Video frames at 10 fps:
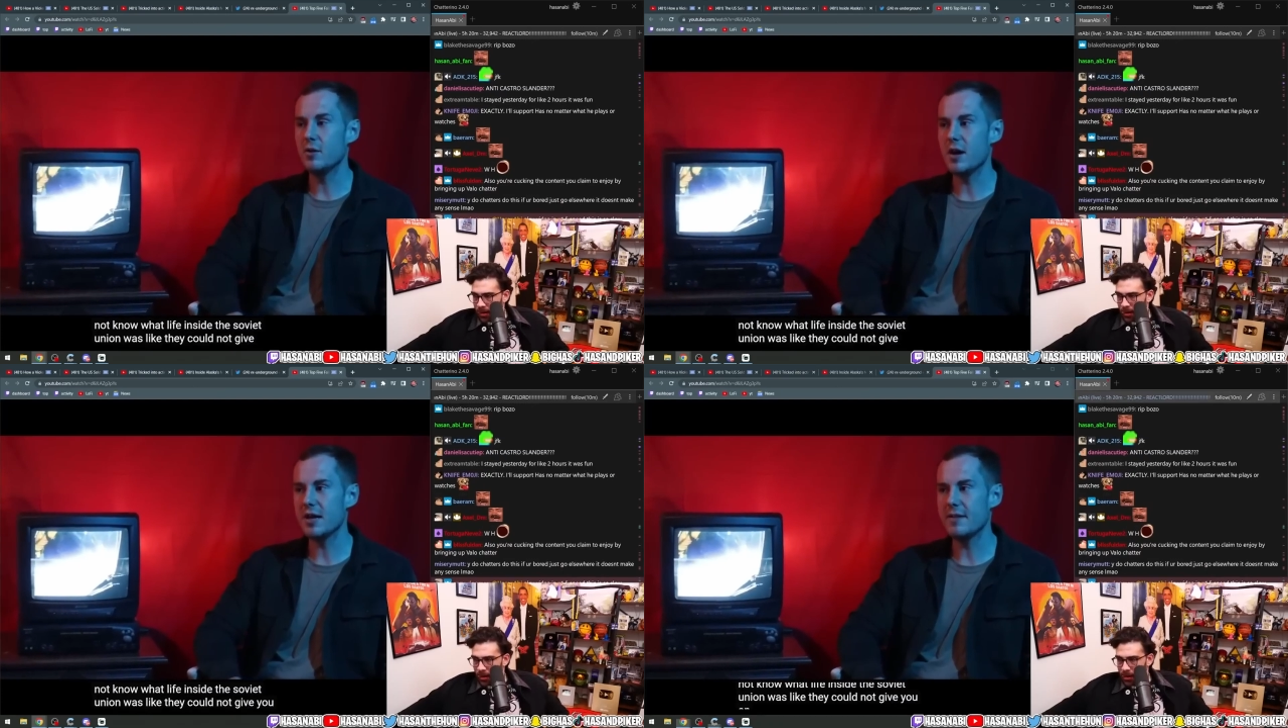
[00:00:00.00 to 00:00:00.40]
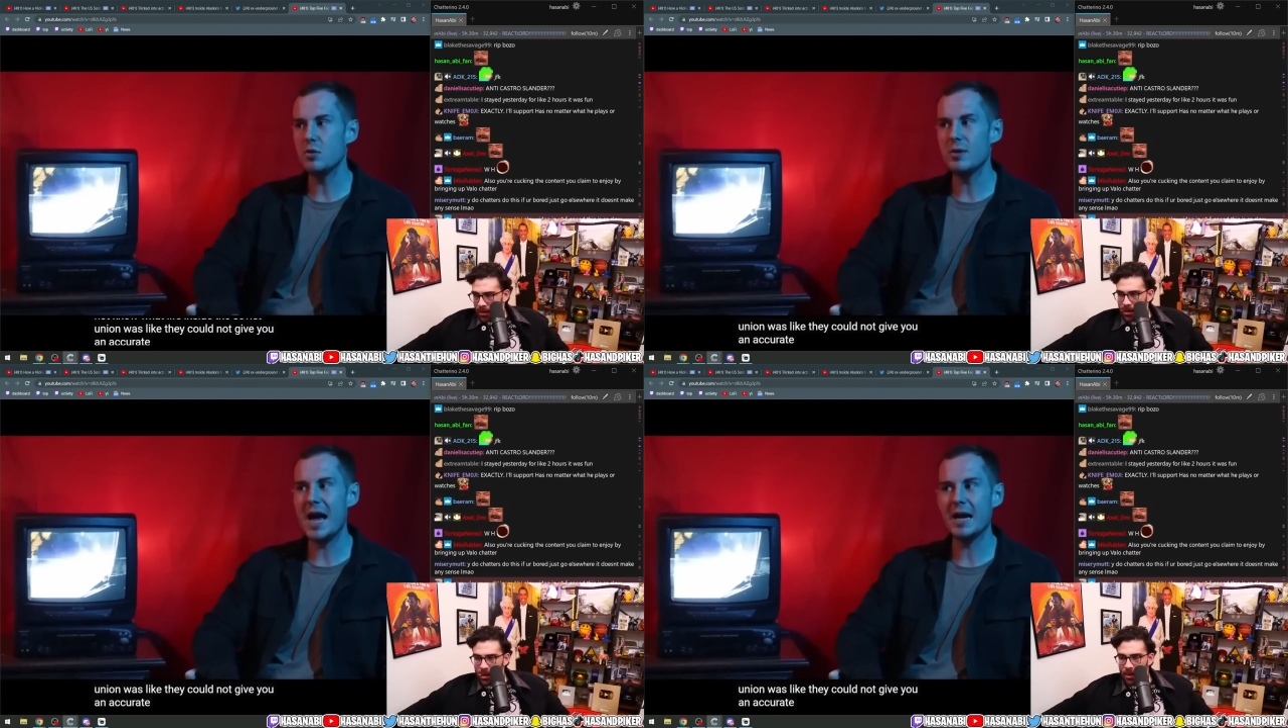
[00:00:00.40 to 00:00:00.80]
They could not
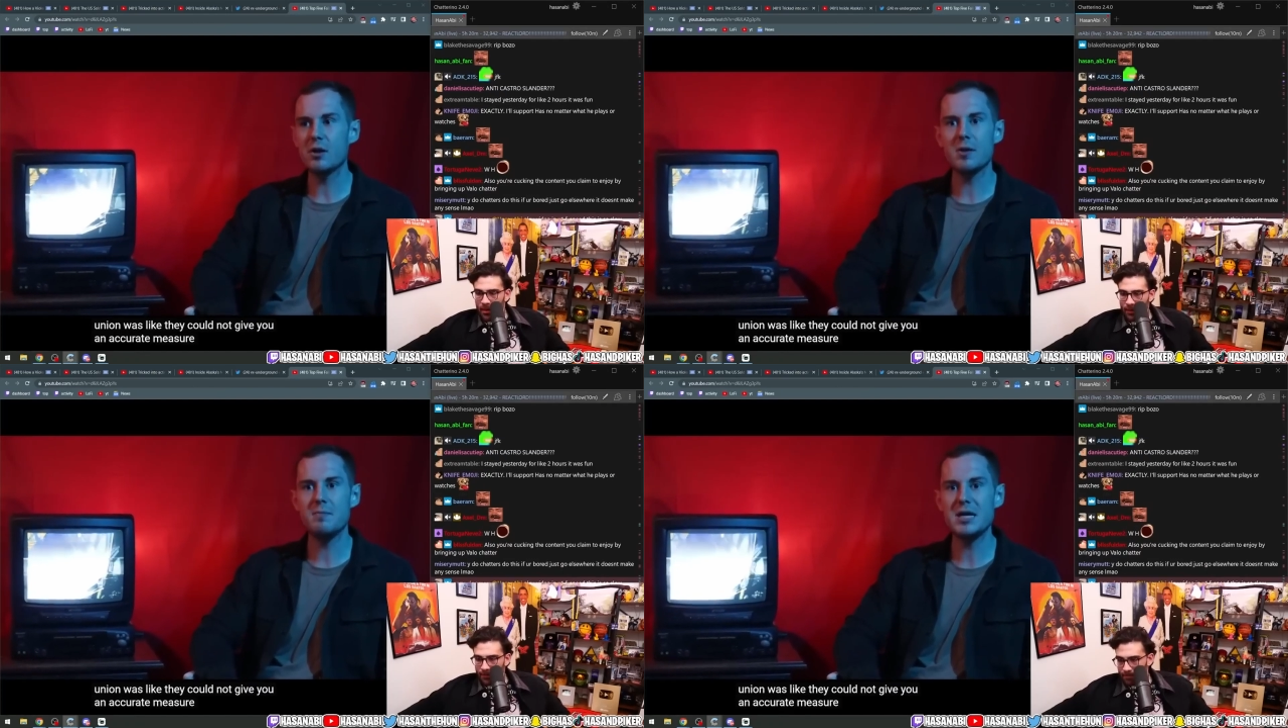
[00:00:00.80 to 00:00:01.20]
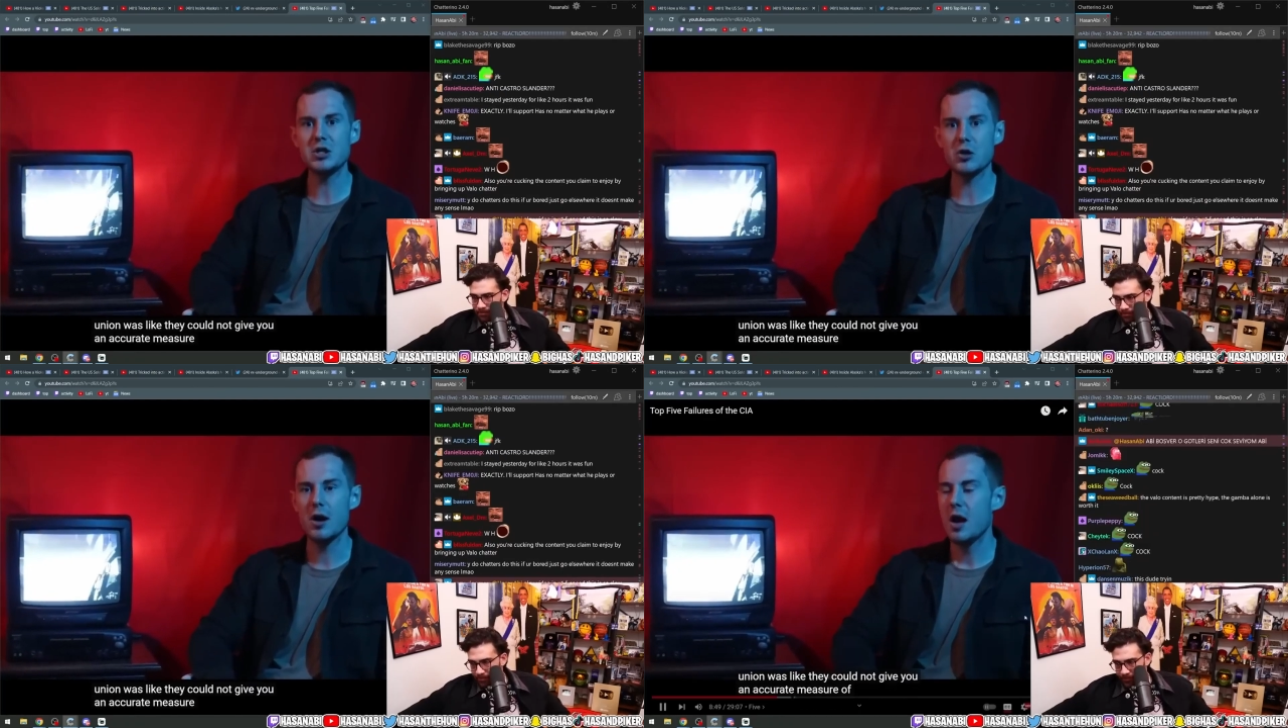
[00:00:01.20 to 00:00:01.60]
give you an accurate
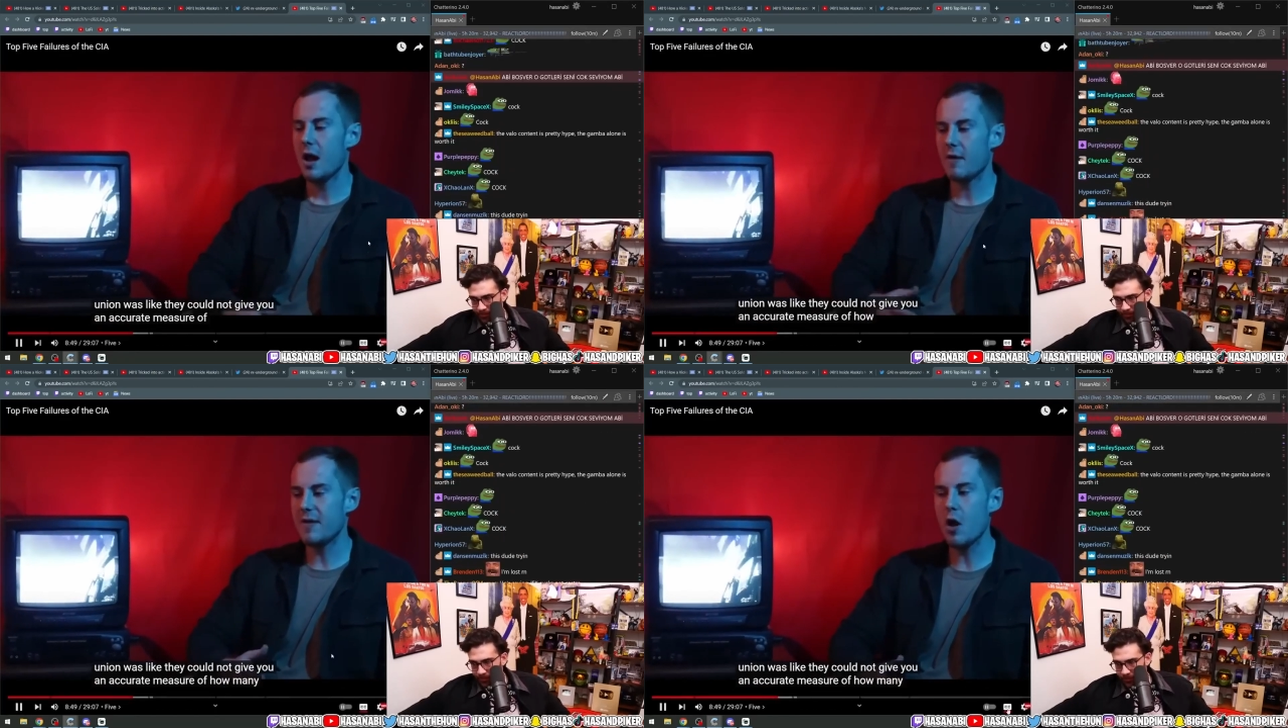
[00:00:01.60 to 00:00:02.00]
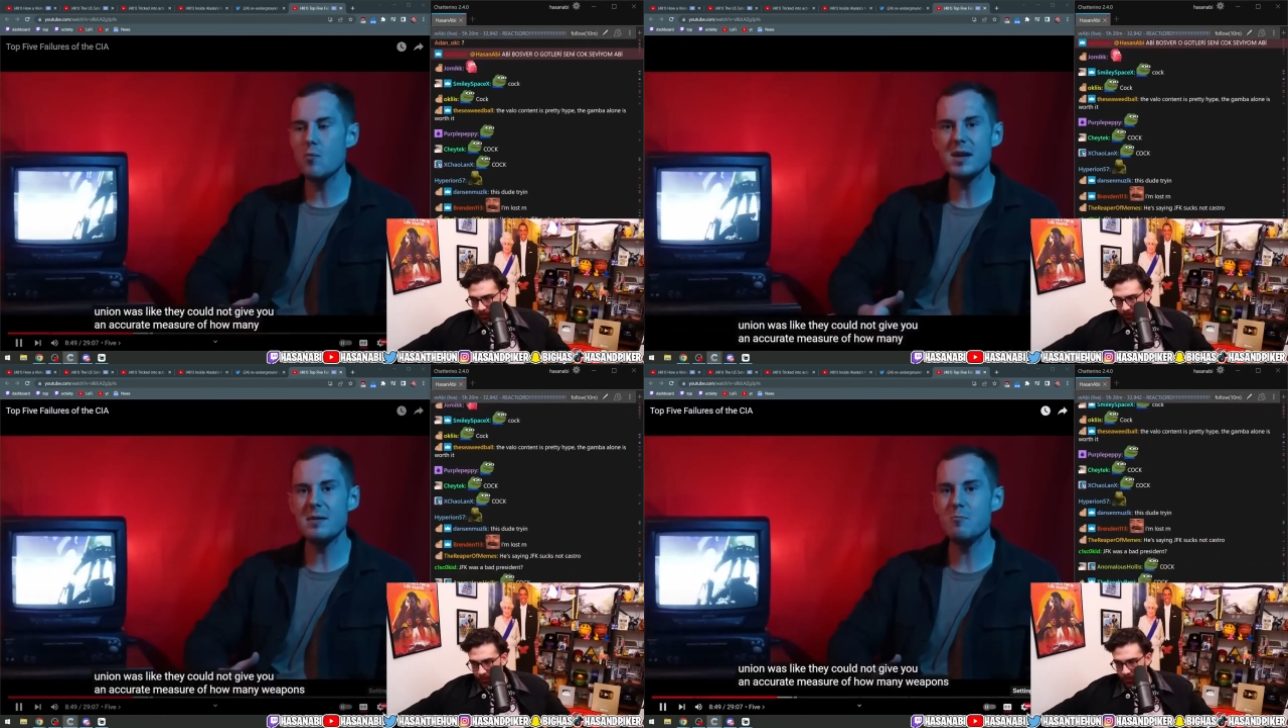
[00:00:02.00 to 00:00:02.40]
measure of
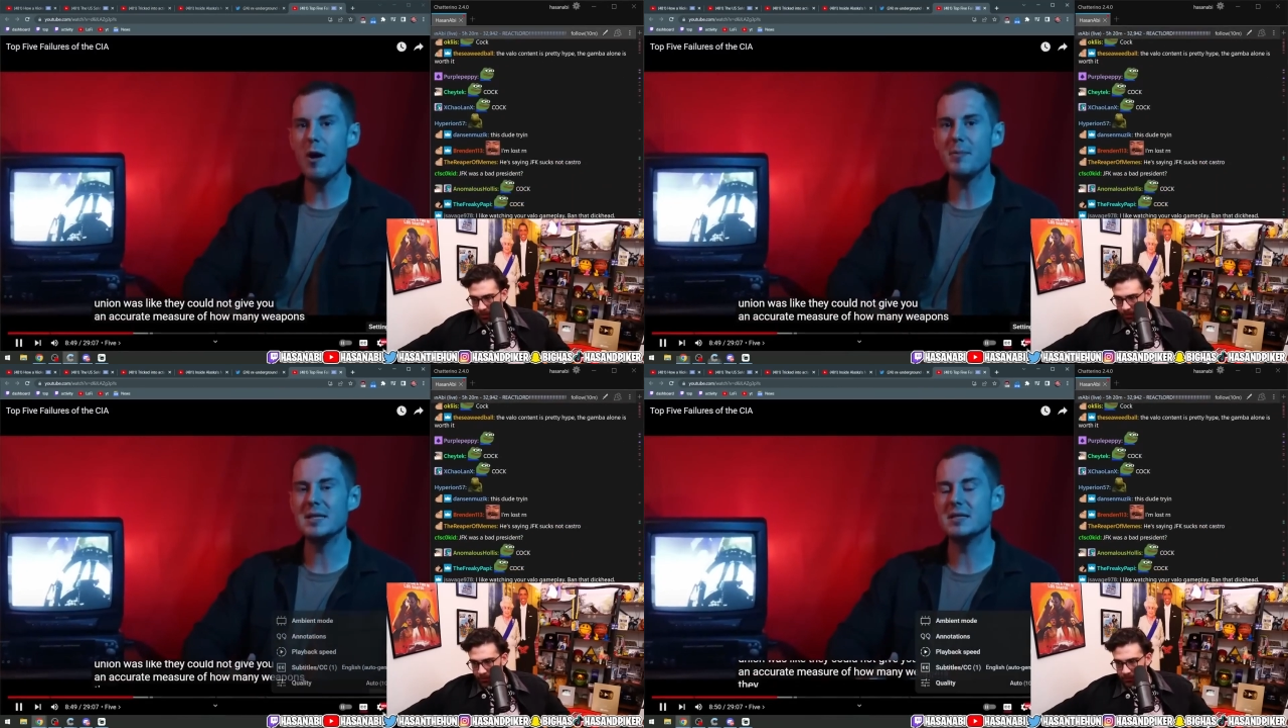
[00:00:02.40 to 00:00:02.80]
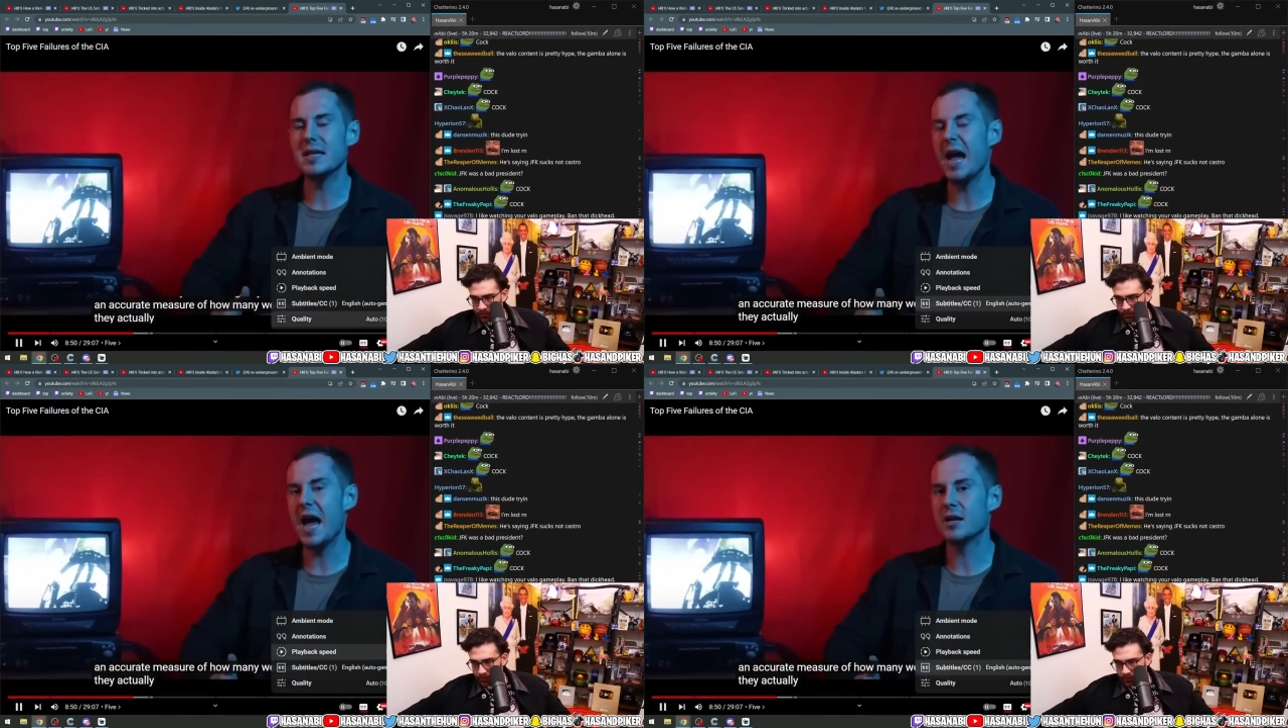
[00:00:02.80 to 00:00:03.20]
how many
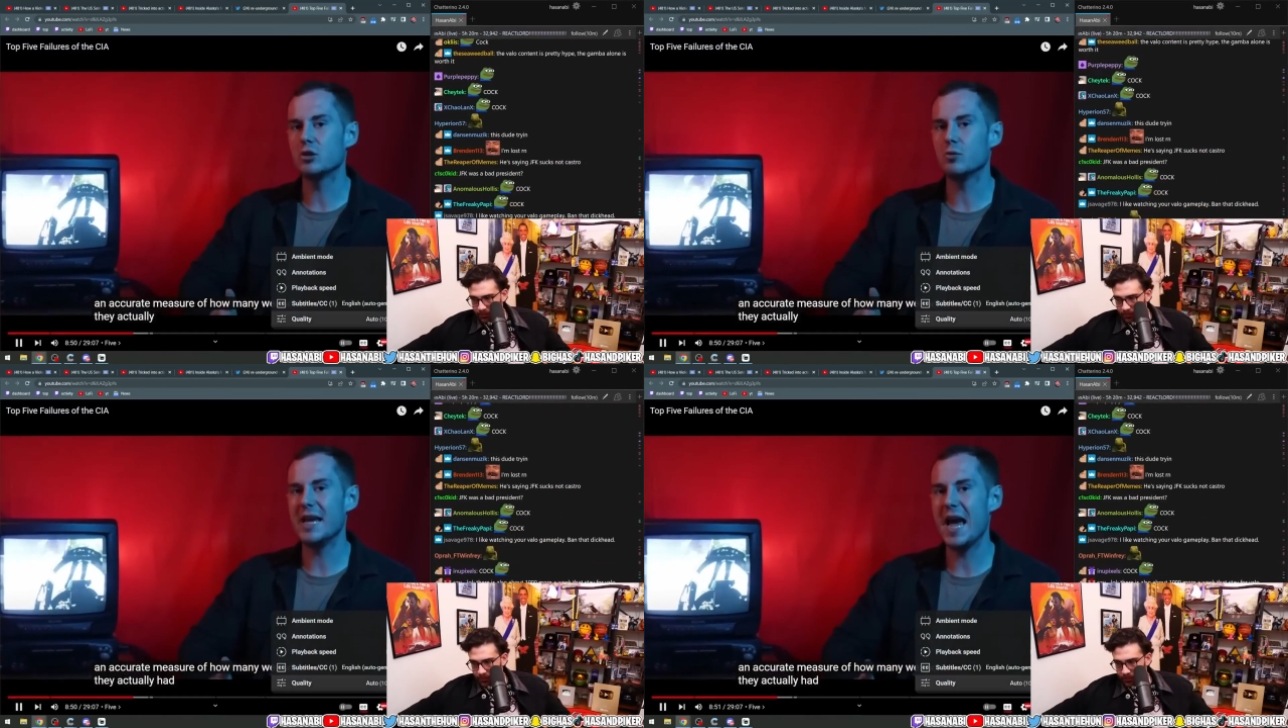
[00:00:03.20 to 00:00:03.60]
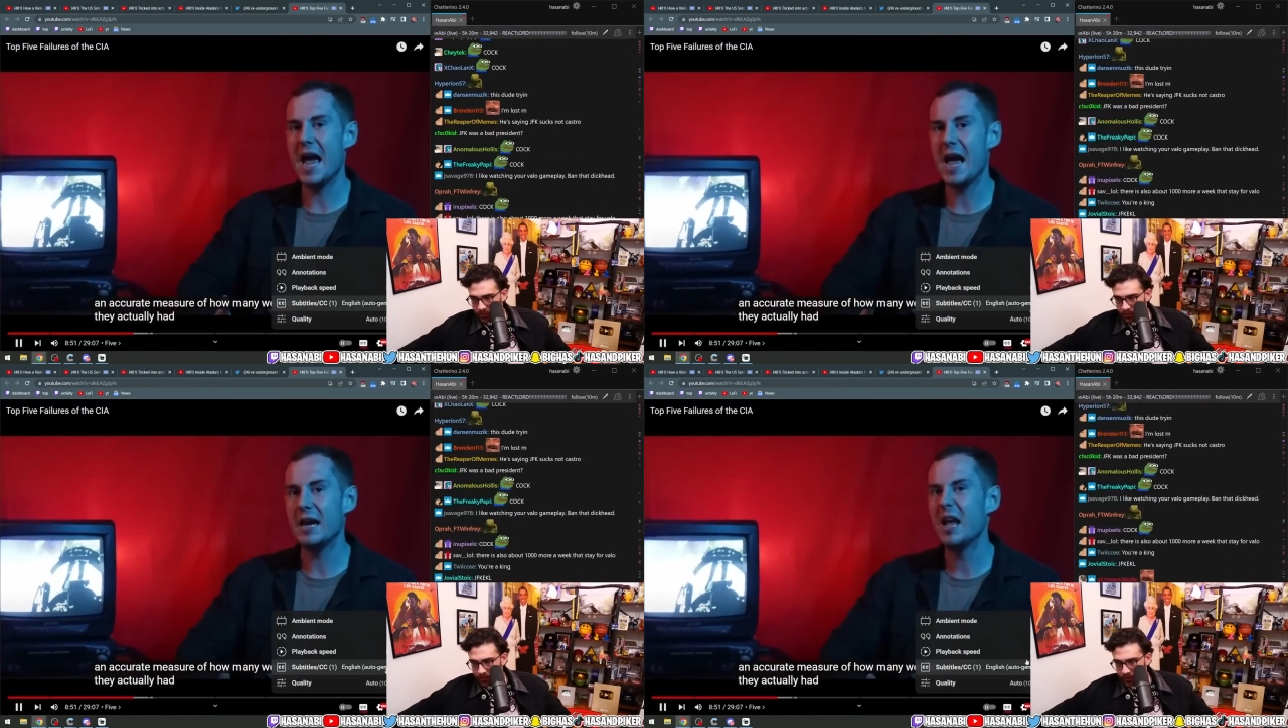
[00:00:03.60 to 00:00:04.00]
weapons they actually
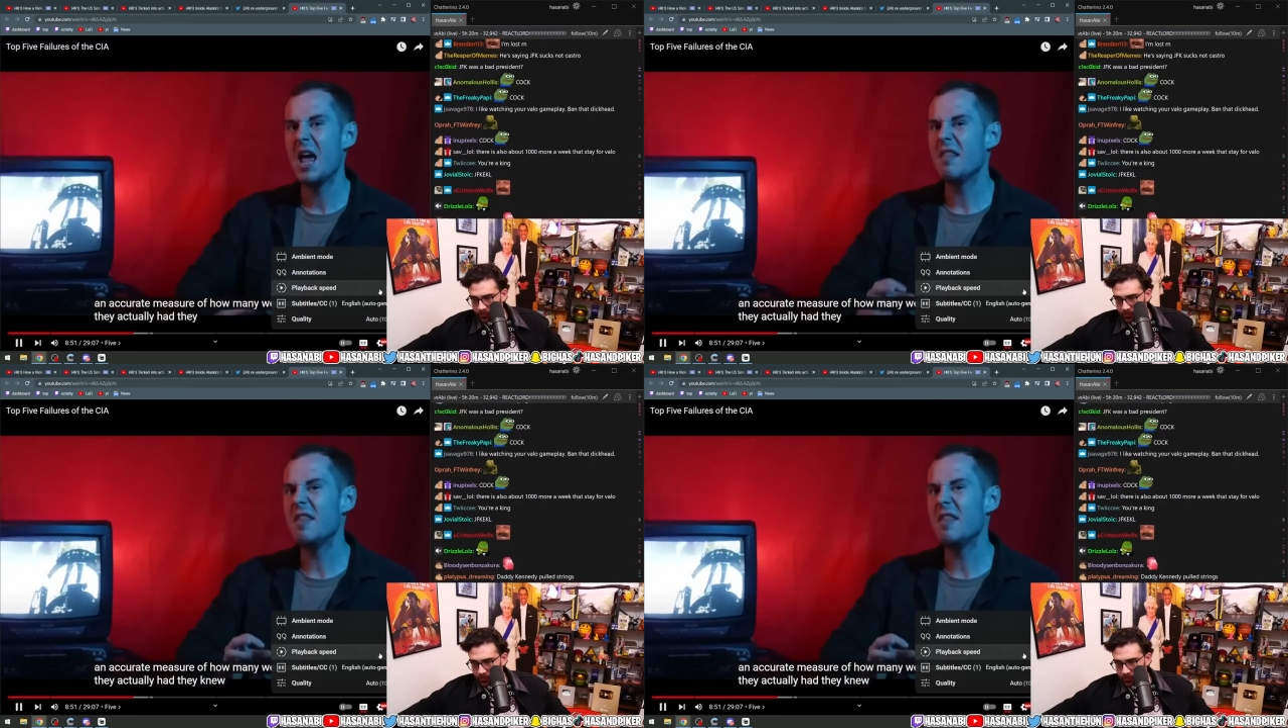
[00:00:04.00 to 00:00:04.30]
had.